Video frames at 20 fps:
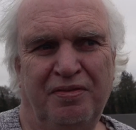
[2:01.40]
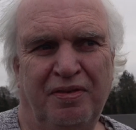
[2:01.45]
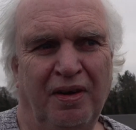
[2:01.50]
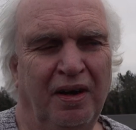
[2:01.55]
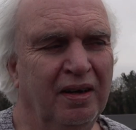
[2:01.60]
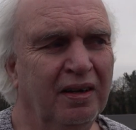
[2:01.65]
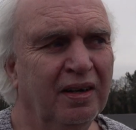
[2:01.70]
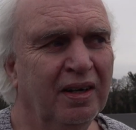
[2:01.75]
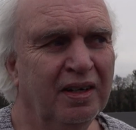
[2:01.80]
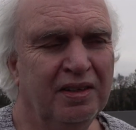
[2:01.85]

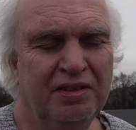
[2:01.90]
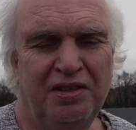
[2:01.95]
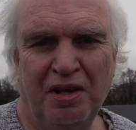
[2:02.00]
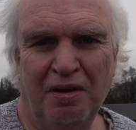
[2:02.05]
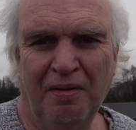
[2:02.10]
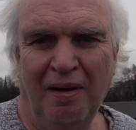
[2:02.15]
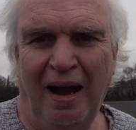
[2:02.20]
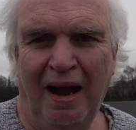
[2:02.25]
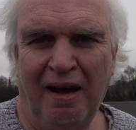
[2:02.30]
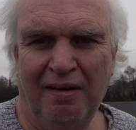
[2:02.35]
for
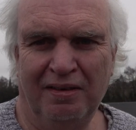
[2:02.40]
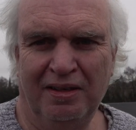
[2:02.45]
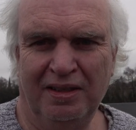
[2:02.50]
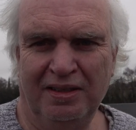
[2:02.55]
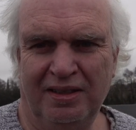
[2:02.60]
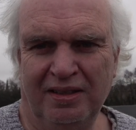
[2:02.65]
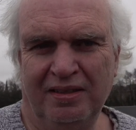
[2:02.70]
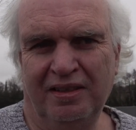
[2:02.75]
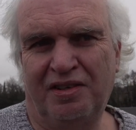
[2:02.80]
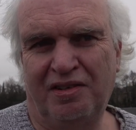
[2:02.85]
2
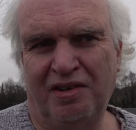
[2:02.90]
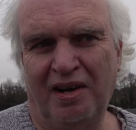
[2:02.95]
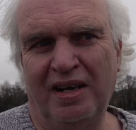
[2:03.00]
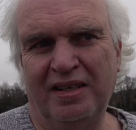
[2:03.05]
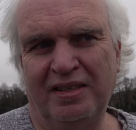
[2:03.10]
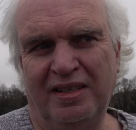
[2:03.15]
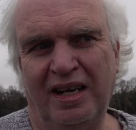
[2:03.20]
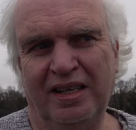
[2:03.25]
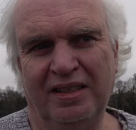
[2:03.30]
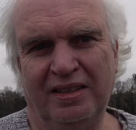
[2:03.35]
hours and the train
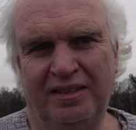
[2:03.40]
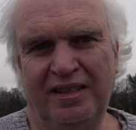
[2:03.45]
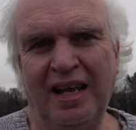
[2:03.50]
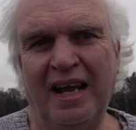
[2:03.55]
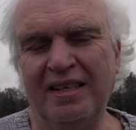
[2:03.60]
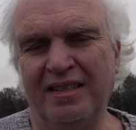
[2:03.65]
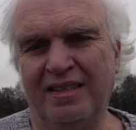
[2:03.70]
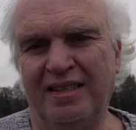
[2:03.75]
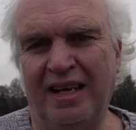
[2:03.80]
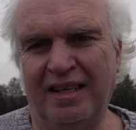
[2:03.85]
takes
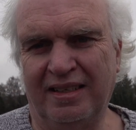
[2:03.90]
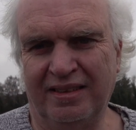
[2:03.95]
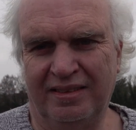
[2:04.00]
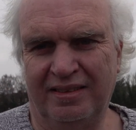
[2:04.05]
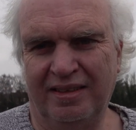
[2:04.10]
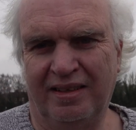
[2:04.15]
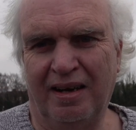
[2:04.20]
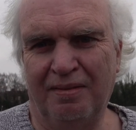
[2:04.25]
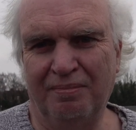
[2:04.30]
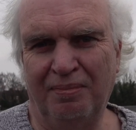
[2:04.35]
10 seconds
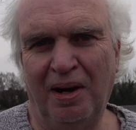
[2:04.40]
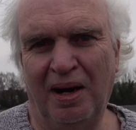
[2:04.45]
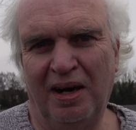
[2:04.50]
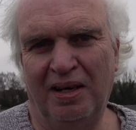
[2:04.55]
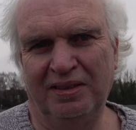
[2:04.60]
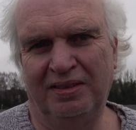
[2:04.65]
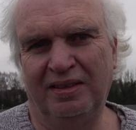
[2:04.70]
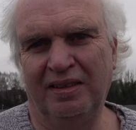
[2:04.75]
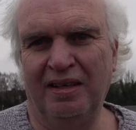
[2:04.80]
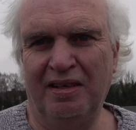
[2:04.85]
to come
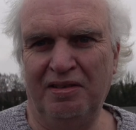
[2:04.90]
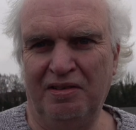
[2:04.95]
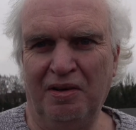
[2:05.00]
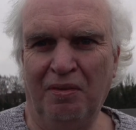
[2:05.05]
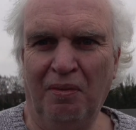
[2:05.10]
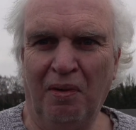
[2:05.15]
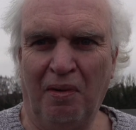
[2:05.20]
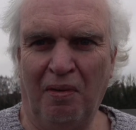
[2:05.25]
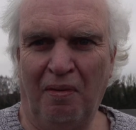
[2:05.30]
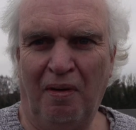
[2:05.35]
past, and then you
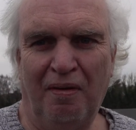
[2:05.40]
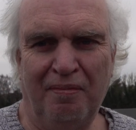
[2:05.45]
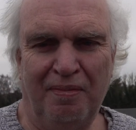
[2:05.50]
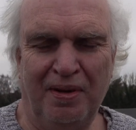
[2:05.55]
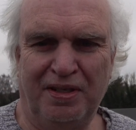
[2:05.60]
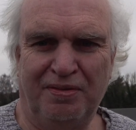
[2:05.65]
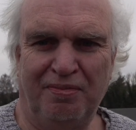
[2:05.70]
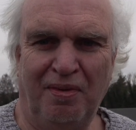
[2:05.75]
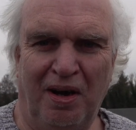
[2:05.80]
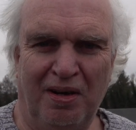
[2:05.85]
walk away with a
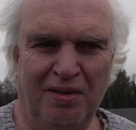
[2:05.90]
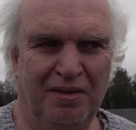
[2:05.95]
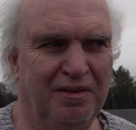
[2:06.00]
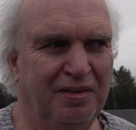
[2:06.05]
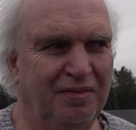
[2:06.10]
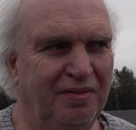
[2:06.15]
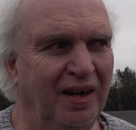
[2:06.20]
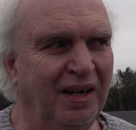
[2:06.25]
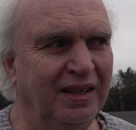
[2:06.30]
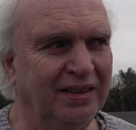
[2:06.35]
big smile on
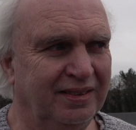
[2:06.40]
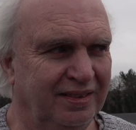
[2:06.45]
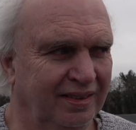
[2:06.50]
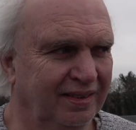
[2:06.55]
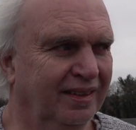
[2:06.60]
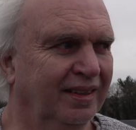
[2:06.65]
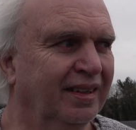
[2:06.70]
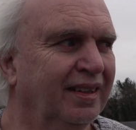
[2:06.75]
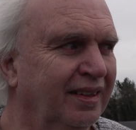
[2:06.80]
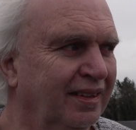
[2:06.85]
your face.
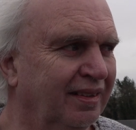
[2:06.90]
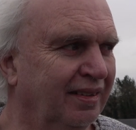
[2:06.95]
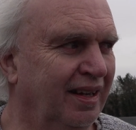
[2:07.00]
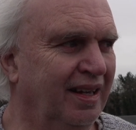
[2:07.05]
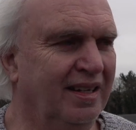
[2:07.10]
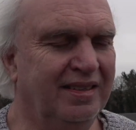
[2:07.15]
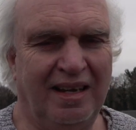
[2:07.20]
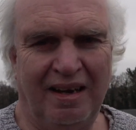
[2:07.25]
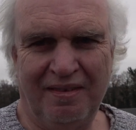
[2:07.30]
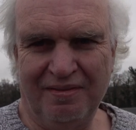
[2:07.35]
Like,
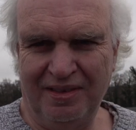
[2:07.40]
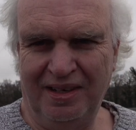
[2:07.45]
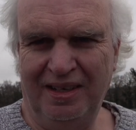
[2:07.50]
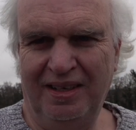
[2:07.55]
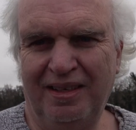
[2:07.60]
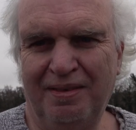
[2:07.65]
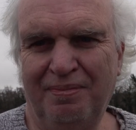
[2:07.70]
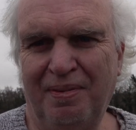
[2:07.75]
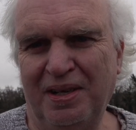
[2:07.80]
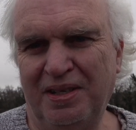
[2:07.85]
is that
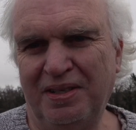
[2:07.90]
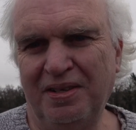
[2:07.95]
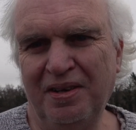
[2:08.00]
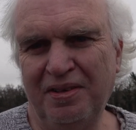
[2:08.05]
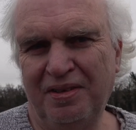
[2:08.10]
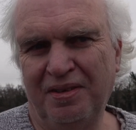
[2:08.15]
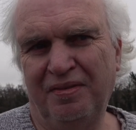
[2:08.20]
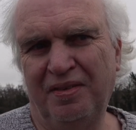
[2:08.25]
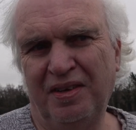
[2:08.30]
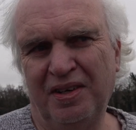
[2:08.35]
really the best
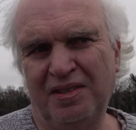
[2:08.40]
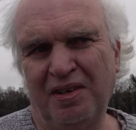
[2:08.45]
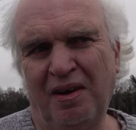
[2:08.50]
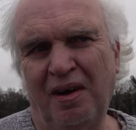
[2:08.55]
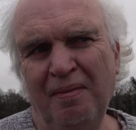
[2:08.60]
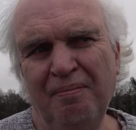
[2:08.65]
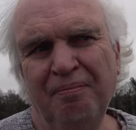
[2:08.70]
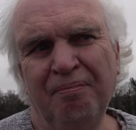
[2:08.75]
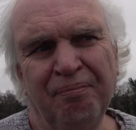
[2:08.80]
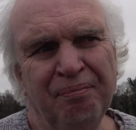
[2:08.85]
use of your
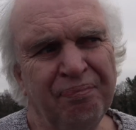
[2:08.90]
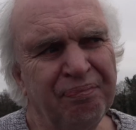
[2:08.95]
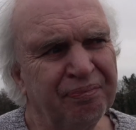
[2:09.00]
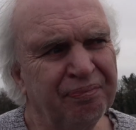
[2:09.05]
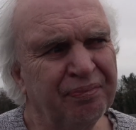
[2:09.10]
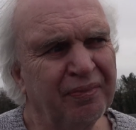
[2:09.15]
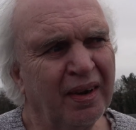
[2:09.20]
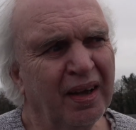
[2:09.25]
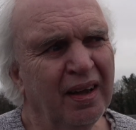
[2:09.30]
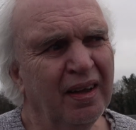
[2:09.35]
time?
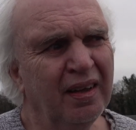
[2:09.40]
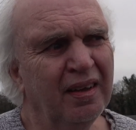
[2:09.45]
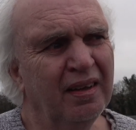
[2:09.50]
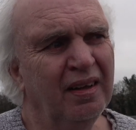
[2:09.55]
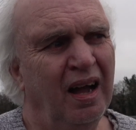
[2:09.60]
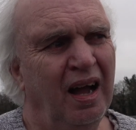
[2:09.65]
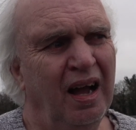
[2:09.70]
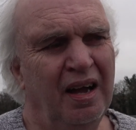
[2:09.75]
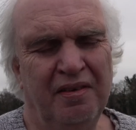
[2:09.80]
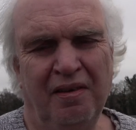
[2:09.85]

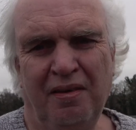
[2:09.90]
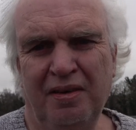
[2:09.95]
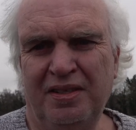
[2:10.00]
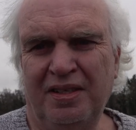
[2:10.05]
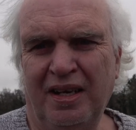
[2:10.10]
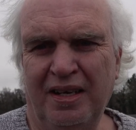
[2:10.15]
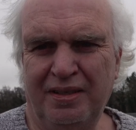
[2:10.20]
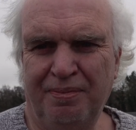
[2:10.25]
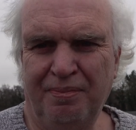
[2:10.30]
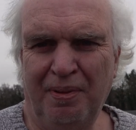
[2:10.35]
And I
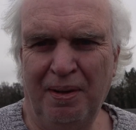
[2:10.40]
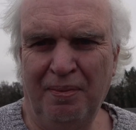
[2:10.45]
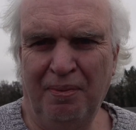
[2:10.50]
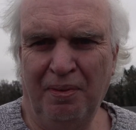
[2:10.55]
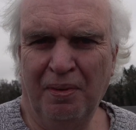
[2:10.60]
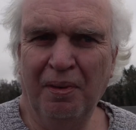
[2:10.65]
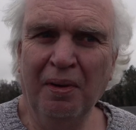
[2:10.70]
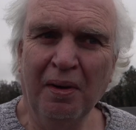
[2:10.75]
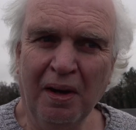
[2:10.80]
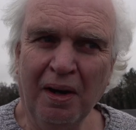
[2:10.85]
say to
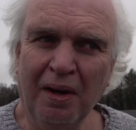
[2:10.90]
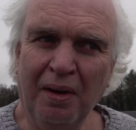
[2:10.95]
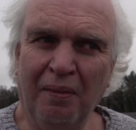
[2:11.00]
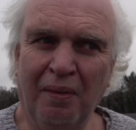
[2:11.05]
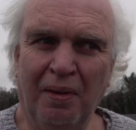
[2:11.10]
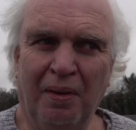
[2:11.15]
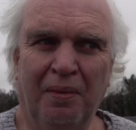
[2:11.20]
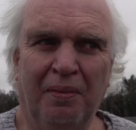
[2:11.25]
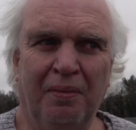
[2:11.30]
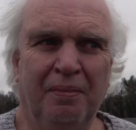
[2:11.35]
people,
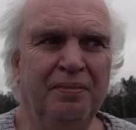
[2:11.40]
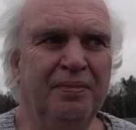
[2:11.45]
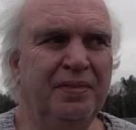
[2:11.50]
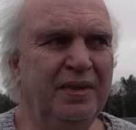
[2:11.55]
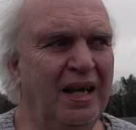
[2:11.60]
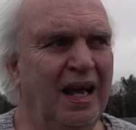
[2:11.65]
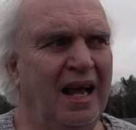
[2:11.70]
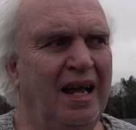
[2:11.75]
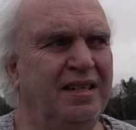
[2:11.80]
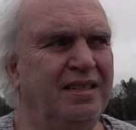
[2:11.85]
well,
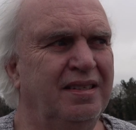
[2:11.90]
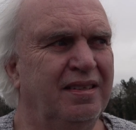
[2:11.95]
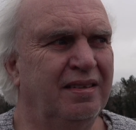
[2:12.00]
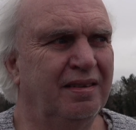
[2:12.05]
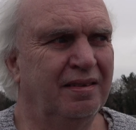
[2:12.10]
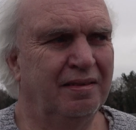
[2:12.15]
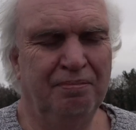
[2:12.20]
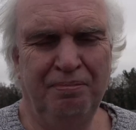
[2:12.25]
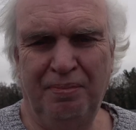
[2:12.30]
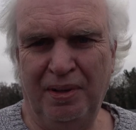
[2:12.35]
yes,
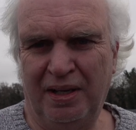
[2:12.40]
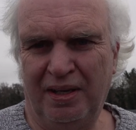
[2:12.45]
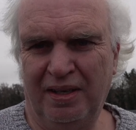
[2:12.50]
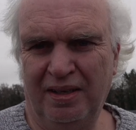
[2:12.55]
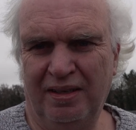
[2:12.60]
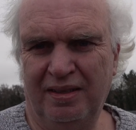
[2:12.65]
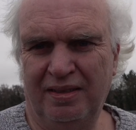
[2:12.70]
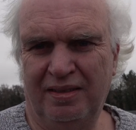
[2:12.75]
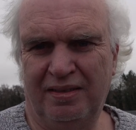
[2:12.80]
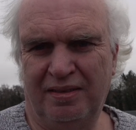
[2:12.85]

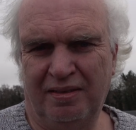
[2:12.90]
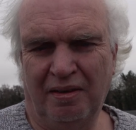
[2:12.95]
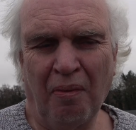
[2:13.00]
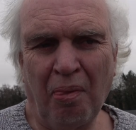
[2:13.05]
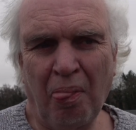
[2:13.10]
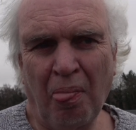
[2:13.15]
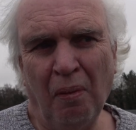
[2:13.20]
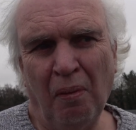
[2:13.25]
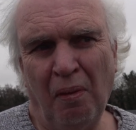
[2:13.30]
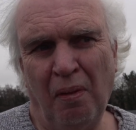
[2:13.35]
because
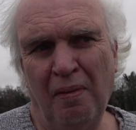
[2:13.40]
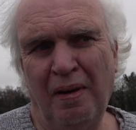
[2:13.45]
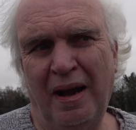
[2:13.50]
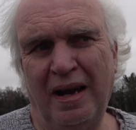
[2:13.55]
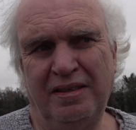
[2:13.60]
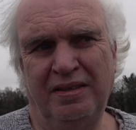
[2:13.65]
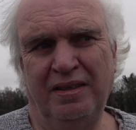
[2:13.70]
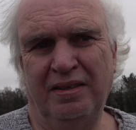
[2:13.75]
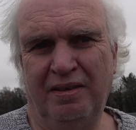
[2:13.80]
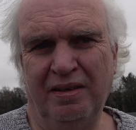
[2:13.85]
what we're
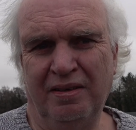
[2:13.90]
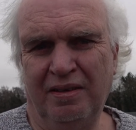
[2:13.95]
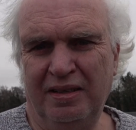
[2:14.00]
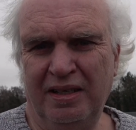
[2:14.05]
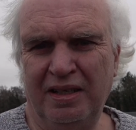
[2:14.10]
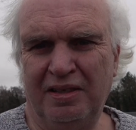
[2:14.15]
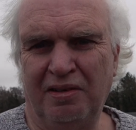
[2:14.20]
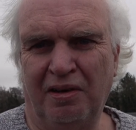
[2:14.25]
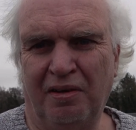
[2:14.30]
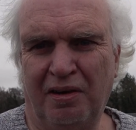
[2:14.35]
actually doing
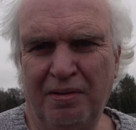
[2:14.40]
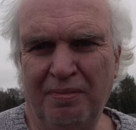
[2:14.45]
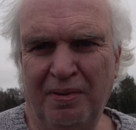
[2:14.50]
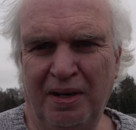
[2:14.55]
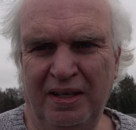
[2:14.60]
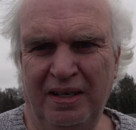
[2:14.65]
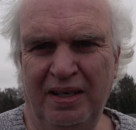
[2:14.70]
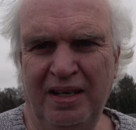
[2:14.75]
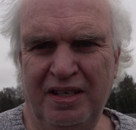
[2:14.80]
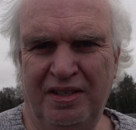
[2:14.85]
is
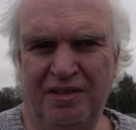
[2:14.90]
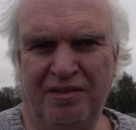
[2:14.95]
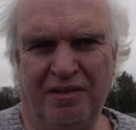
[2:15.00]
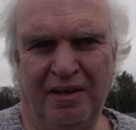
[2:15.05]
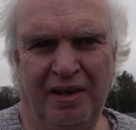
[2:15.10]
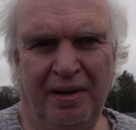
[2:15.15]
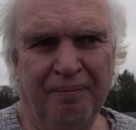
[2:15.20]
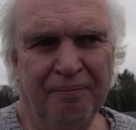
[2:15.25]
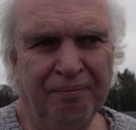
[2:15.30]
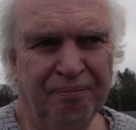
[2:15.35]
documenting history.